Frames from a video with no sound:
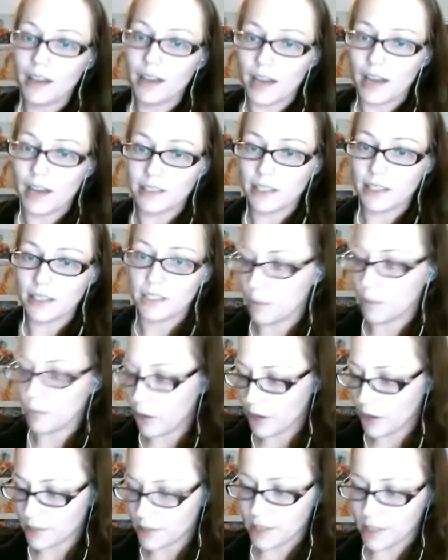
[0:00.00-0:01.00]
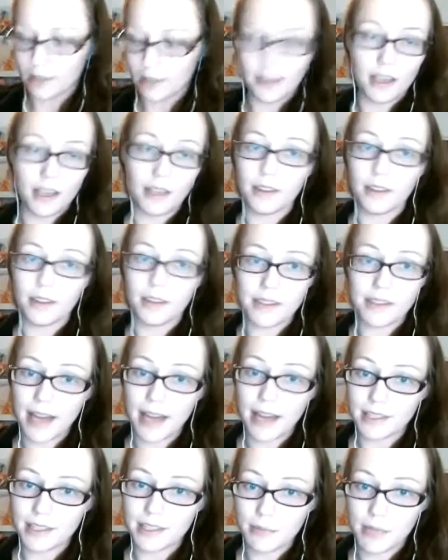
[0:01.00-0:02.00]
I did the embossing thing, the
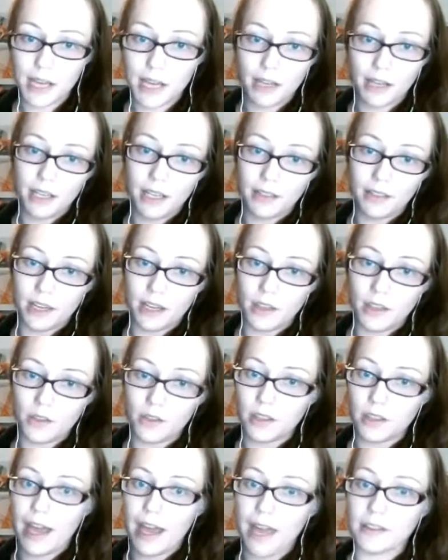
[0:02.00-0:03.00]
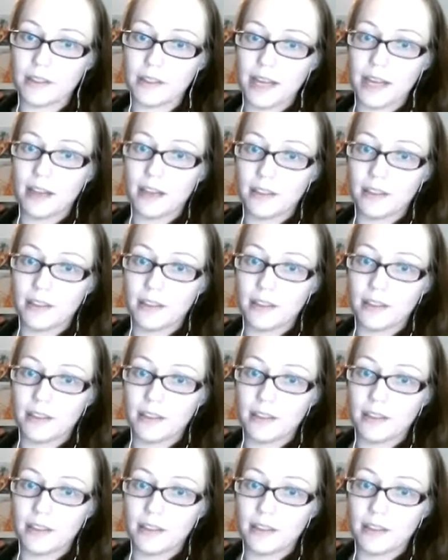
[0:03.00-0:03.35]
exact same technique that I used in the outside.